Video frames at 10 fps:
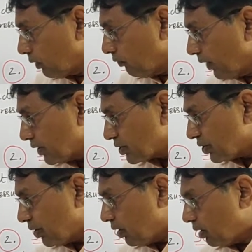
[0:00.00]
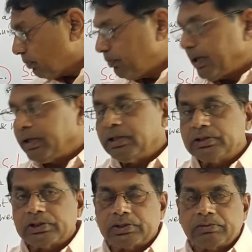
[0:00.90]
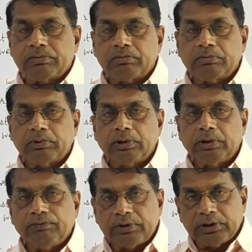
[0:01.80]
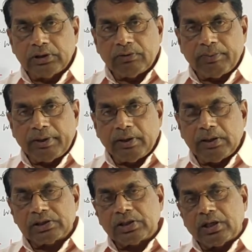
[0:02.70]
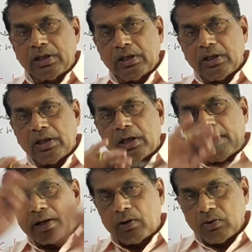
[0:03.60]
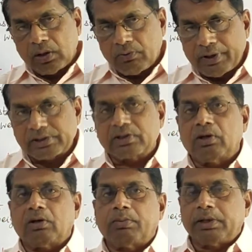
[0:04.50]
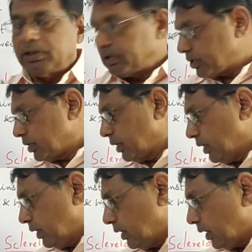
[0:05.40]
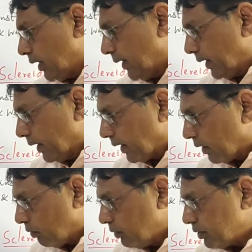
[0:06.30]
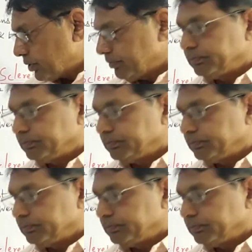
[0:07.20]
vascular bundles, within the bundles, around the vascular bundles, in and around.